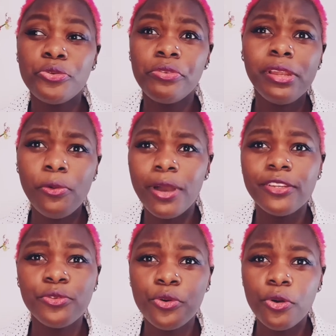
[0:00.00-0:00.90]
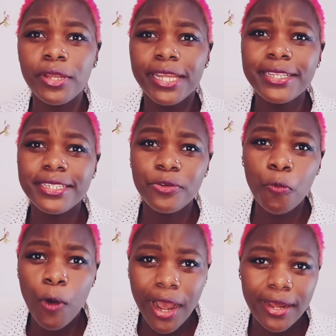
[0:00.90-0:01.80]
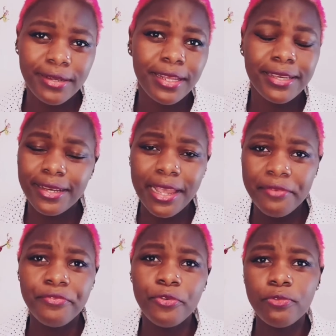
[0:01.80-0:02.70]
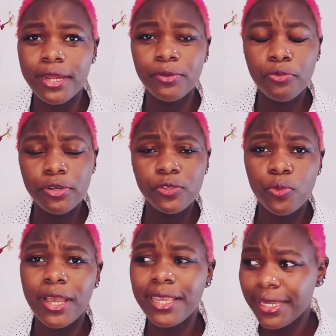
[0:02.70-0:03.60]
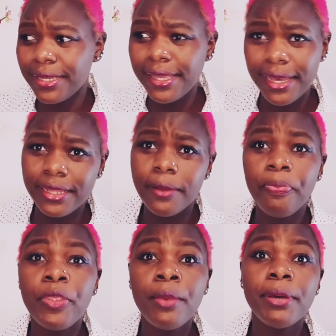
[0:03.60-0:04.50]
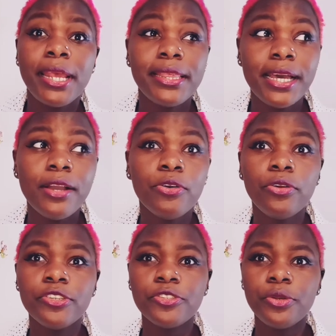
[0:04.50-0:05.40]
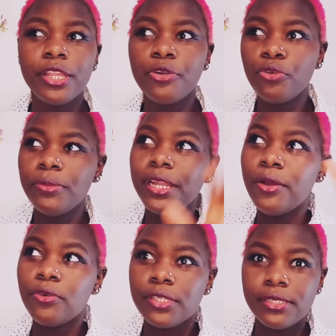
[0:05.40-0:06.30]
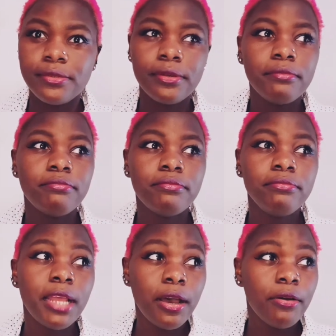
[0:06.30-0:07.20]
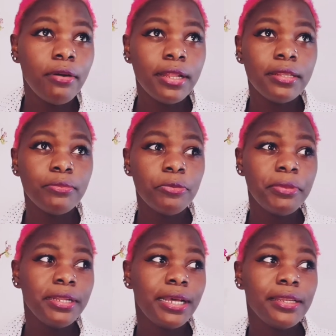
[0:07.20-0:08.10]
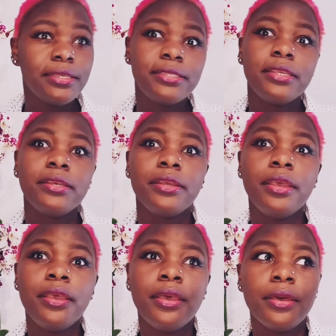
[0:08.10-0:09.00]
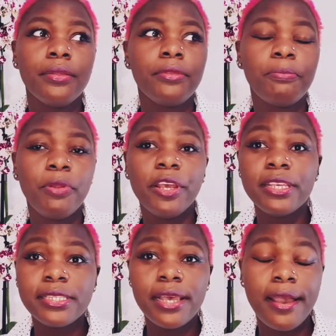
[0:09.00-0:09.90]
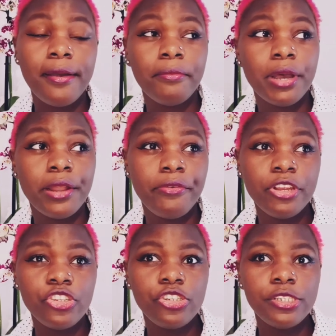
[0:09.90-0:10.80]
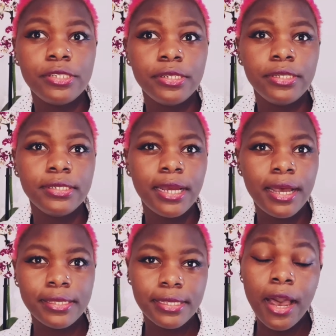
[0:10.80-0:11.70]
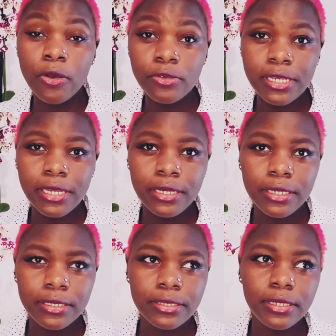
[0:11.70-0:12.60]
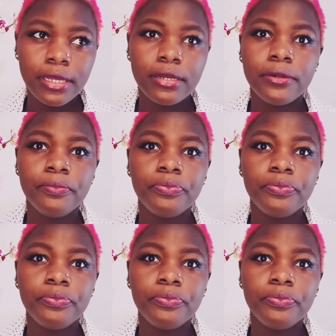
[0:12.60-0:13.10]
you really want to connect and work like everyone who is working here and there. But I thank God also the room that I was now at the moment, at least the place I'm arranged, it has Ausländers, like